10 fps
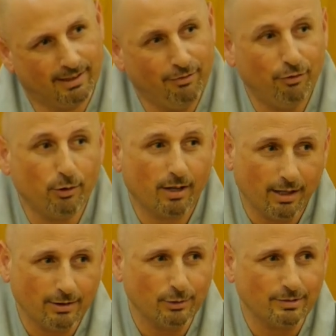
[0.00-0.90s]
If you
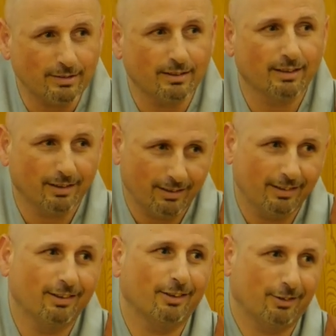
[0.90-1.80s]
can't use it,
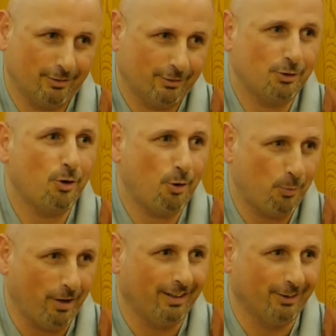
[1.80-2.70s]
go
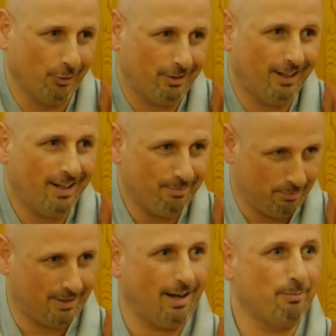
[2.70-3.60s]
away, okay?
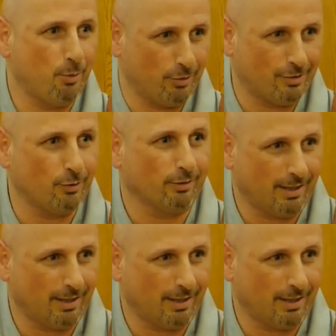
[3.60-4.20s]
Become more strong.